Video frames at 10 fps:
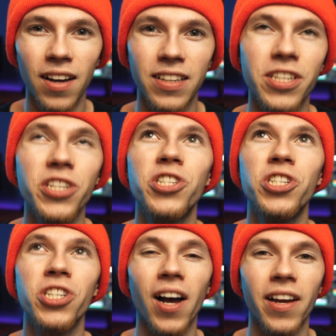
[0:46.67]
It's a
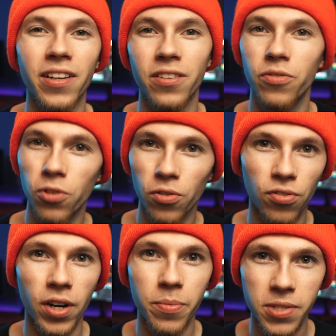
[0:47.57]
giant full
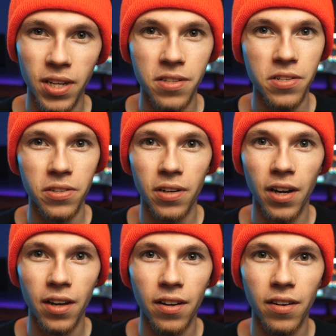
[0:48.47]
frame sensor
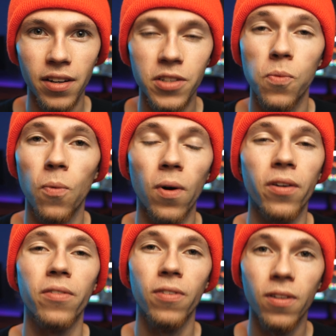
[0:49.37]
and it's
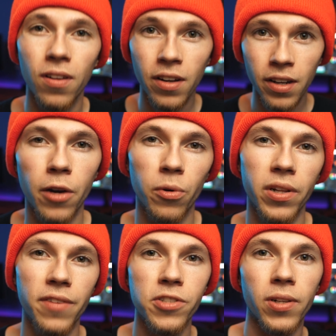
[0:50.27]
wonderful. It really
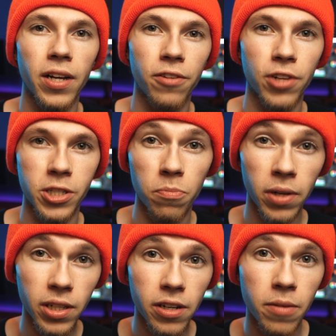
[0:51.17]
gives you a lot of
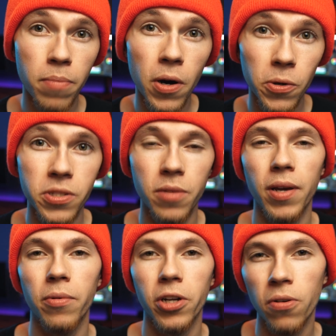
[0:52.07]
flexibility in post to be
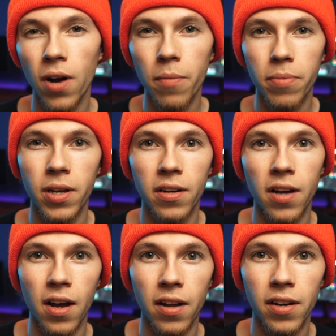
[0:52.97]
able to crop in
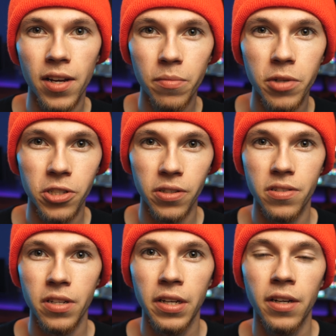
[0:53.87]
on
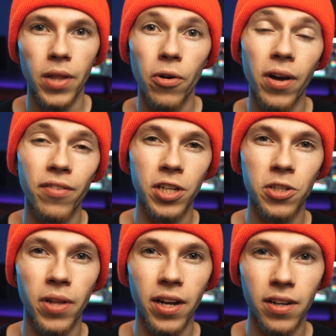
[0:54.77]
images without having to
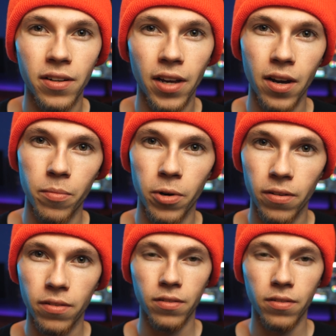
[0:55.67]
do that in camera.